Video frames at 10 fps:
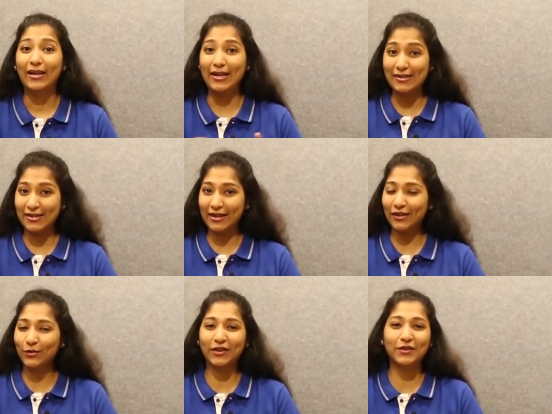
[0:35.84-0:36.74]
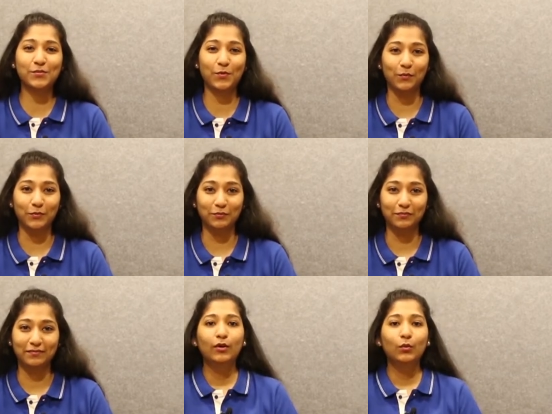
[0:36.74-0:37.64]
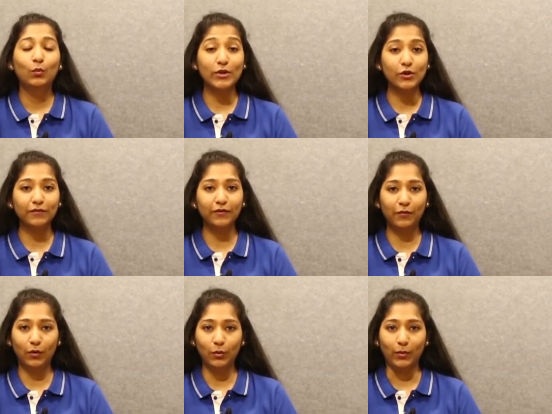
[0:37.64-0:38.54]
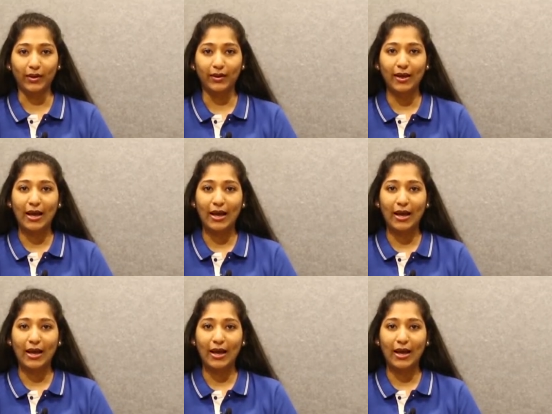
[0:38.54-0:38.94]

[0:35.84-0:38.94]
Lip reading: Let's take a look at this problem. Which of the following